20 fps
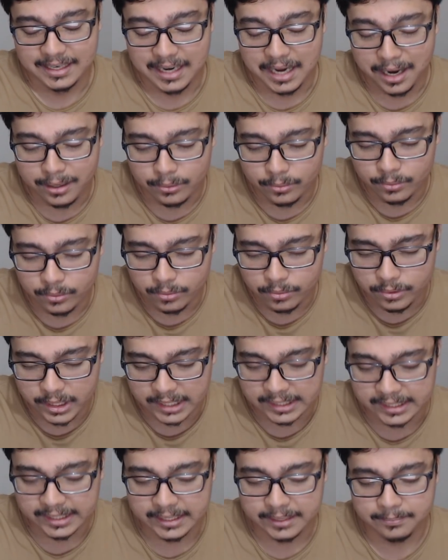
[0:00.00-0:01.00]

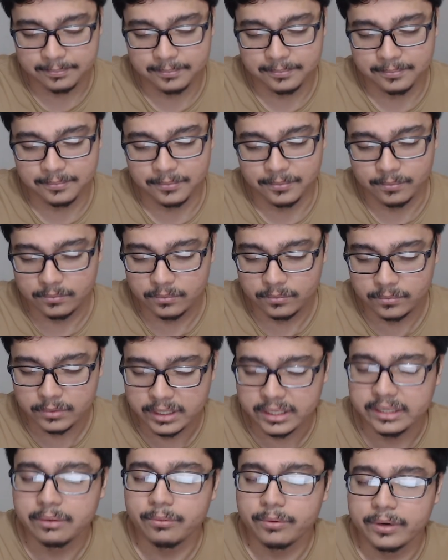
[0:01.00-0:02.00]
really,
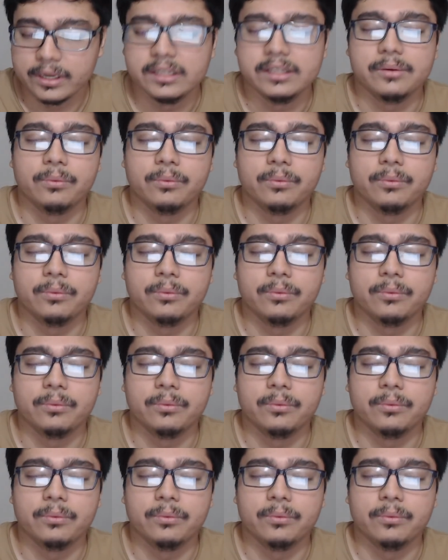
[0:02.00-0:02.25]
really, really,